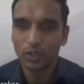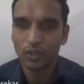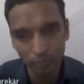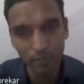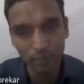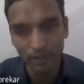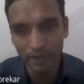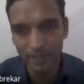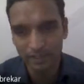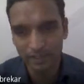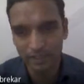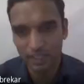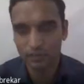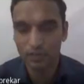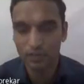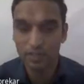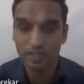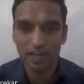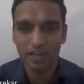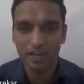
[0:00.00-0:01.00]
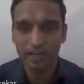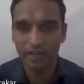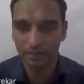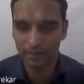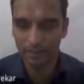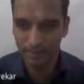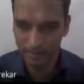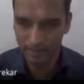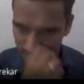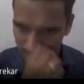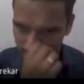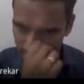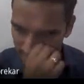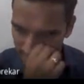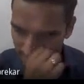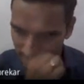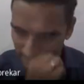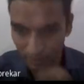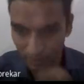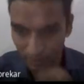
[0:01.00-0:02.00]
So from the Monday's class, we'll start daemons.
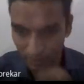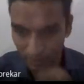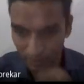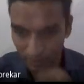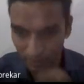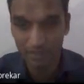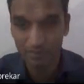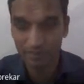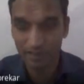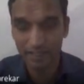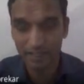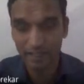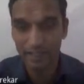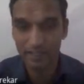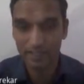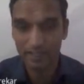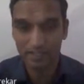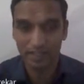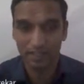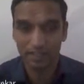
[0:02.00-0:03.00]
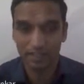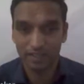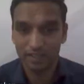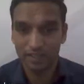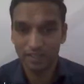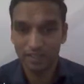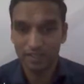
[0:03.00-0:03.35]
Now daemons are very interesting.